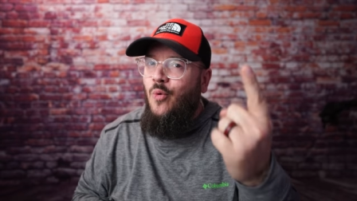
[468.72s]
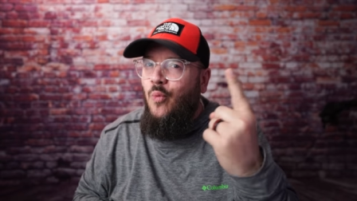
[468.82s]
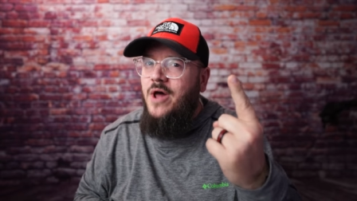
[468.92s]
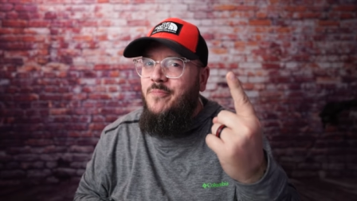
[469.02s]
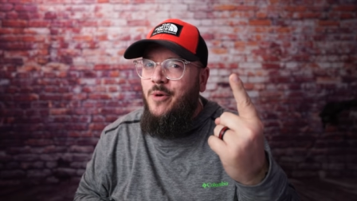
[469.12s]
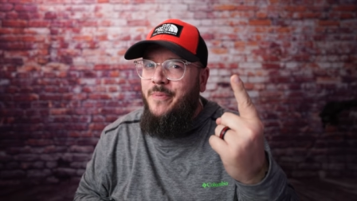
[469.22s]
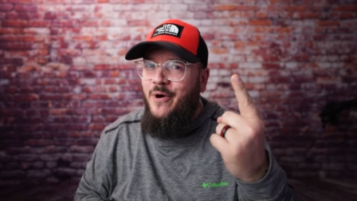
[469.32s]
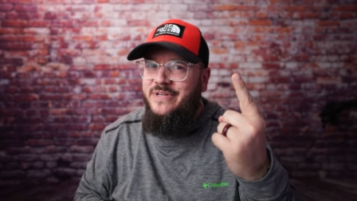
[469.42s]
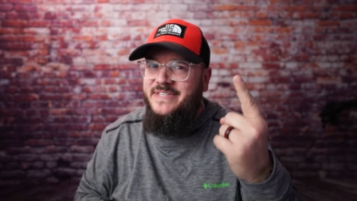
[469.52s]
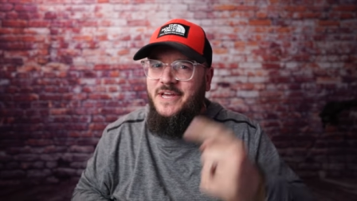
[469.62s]
One more
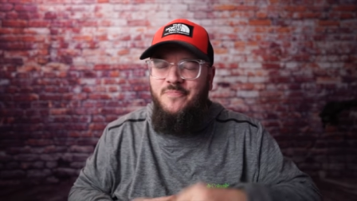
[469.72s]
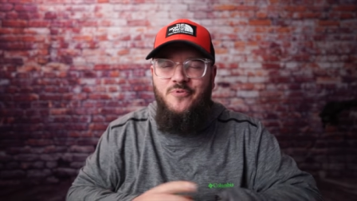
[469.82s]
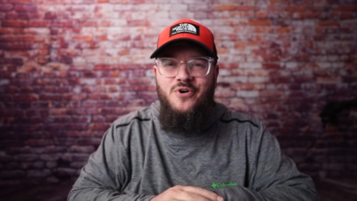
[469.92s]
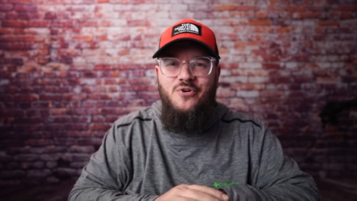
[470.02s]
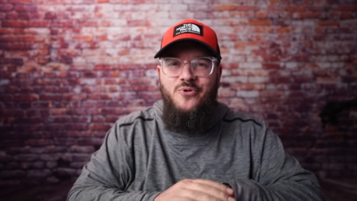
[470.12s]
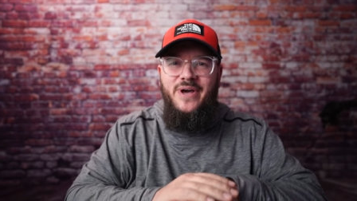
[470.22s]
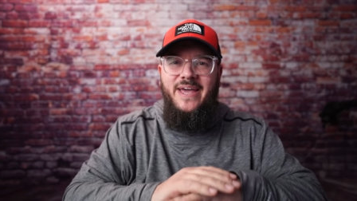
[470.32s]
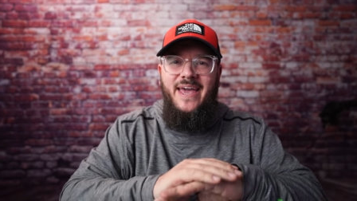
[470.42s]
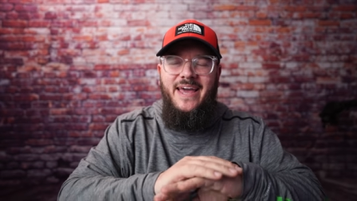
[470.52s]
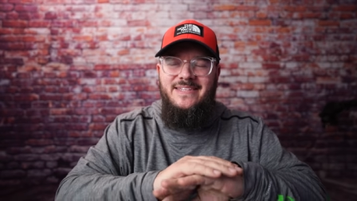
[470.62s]
bonus tip real
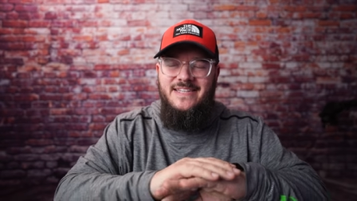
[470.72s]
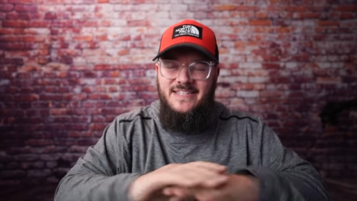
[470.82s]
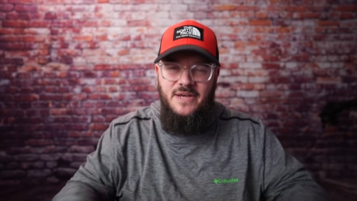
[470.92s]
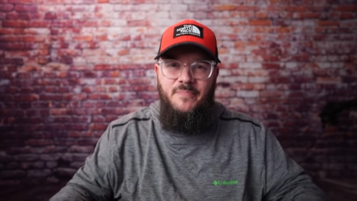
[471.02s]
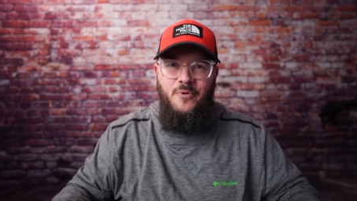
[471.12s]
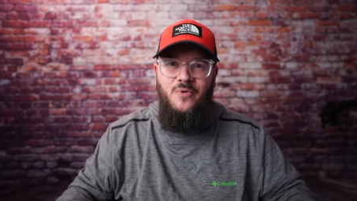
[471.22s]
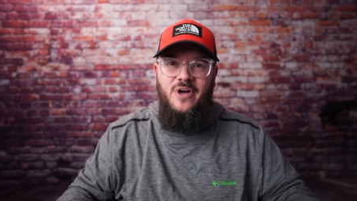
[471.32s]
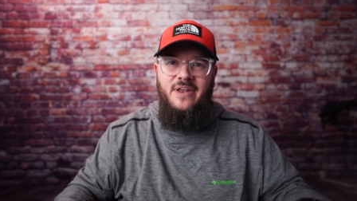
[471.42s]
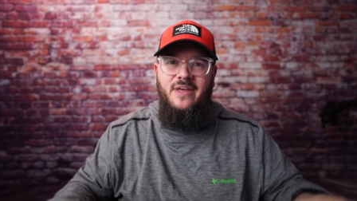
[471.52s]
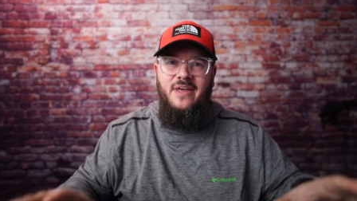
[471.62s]
quick, and it's a simple
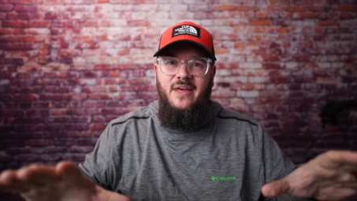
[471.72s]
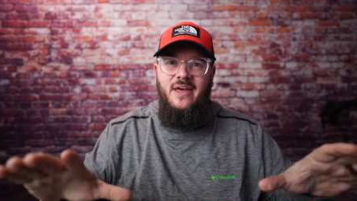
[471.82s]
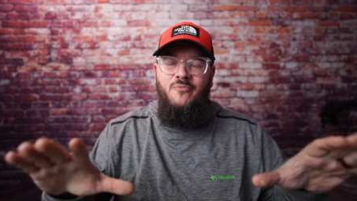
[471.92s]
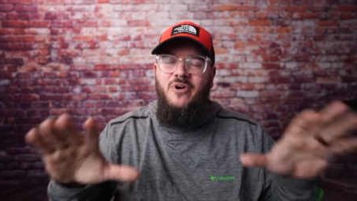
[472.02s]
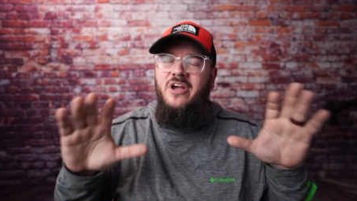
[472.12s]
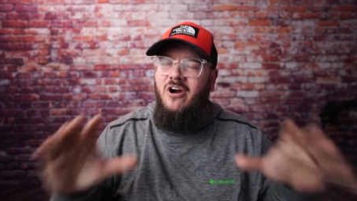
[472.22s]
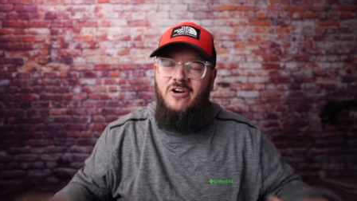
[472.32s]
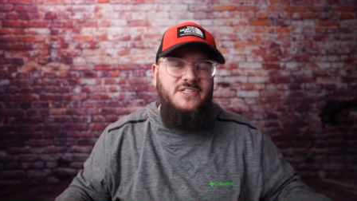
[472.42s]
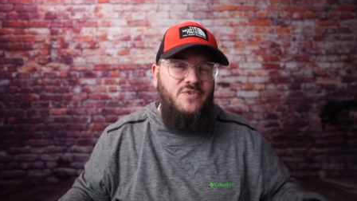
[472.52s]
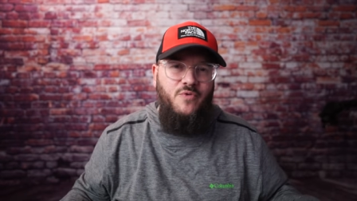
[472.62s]
one.
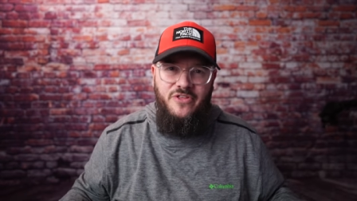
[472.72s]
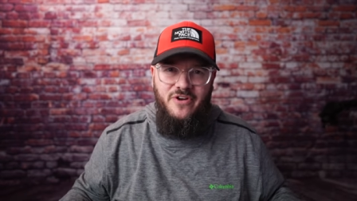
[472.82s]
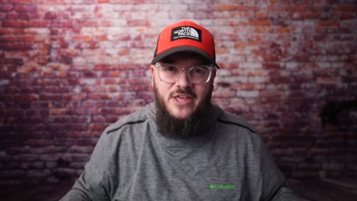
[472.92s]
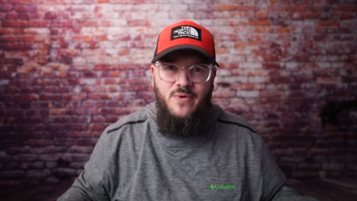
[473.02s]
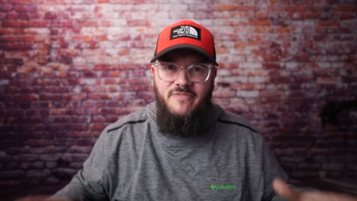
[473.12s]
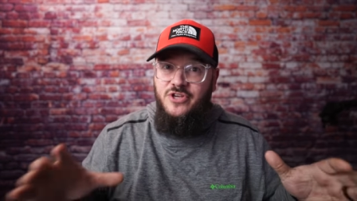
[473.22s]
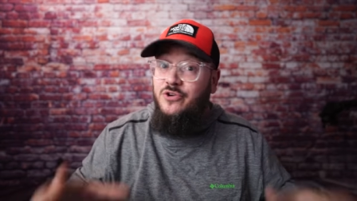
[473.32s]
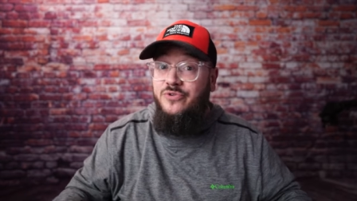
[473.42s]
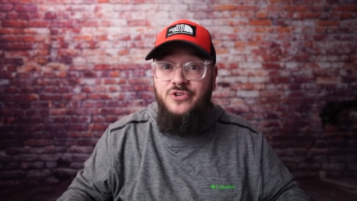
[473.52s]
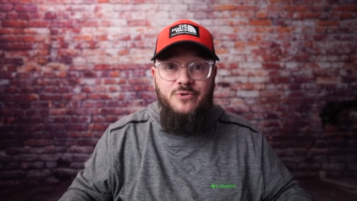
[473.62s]
Regardless of whether or not you have a
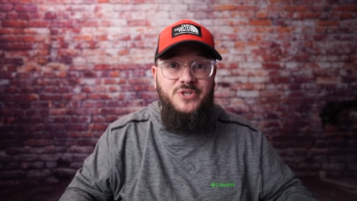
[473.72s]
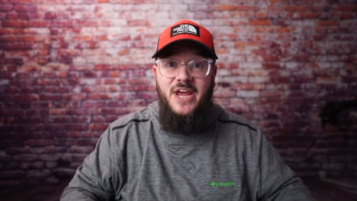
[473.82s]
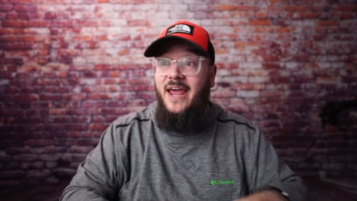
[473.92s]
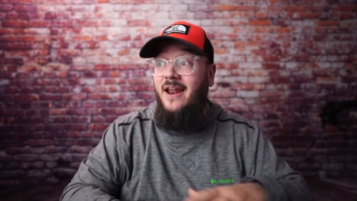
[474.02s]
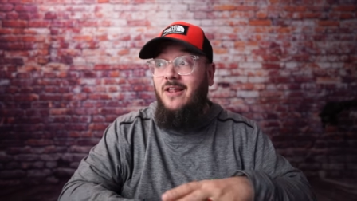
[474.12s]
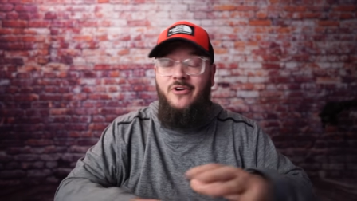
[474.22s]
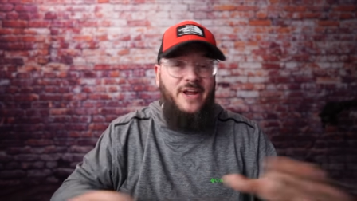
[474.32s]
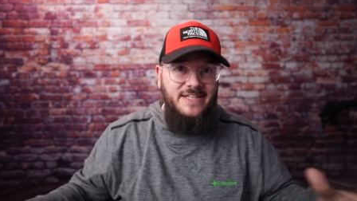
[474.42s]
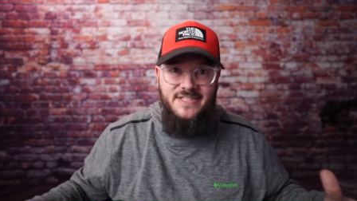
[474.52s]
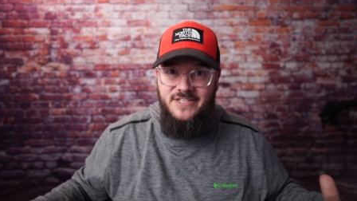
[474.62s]
YouTube channel or
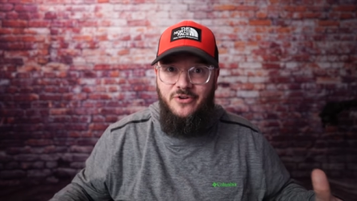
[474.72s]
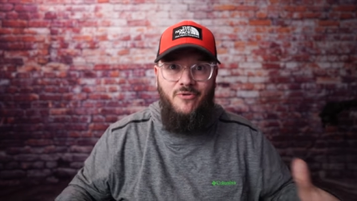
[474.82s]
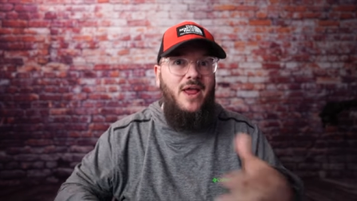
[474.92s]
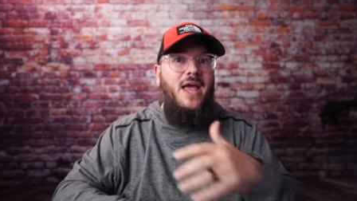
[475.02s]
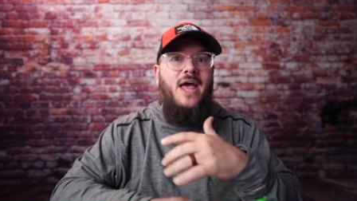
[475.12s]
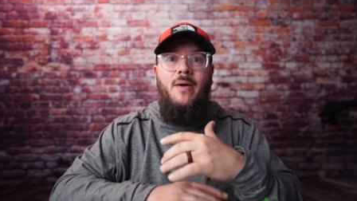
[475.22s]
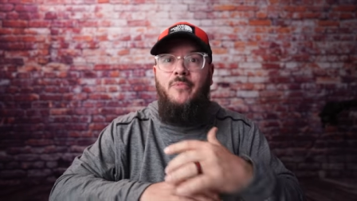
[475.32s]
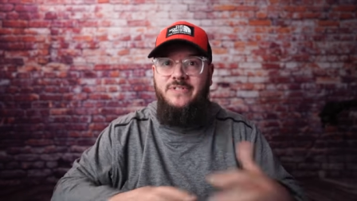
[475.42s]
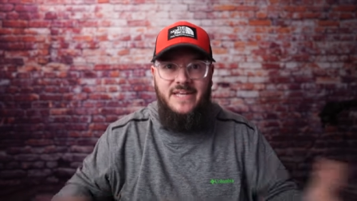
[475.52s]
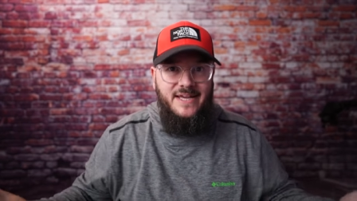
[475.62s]
Instagram
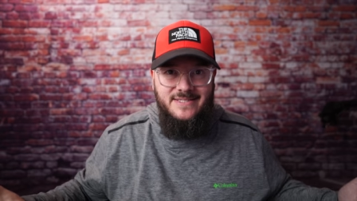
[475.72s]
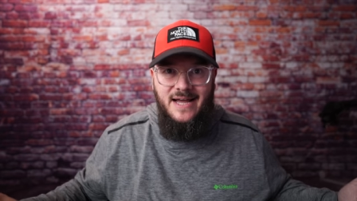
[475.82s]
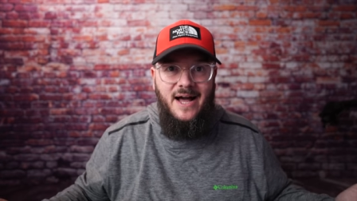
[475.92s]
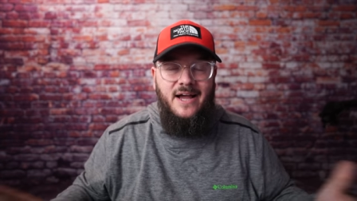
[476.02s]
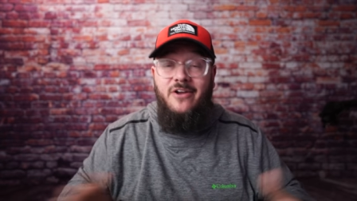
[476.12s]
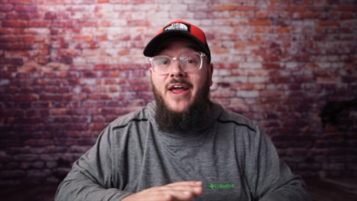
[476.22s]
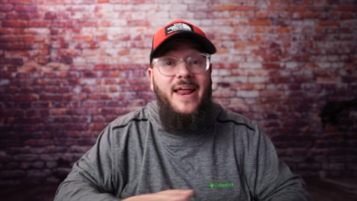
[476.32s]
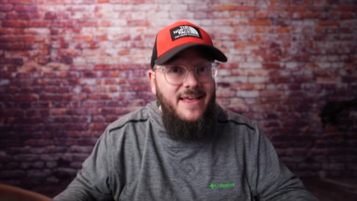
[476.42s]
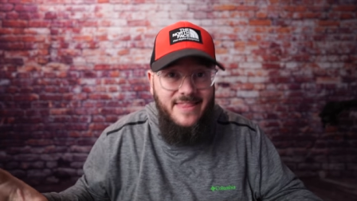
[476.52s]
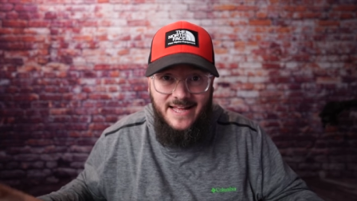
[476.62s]
or TikTok or
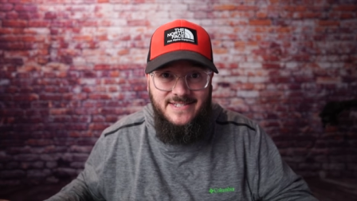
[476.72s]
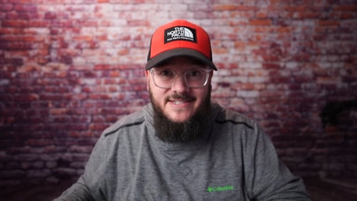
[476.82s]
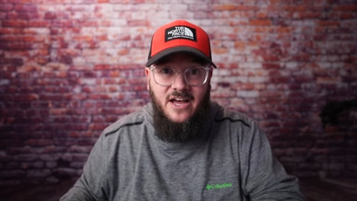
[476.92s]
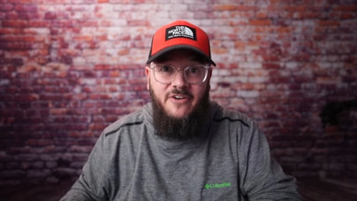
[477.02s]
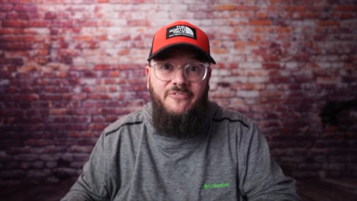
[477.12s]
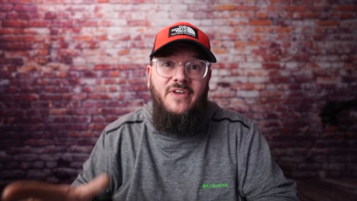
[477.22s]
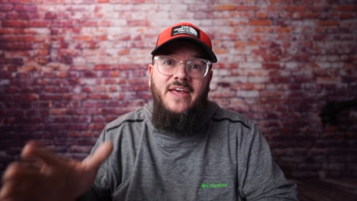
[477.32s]
any of that stuff,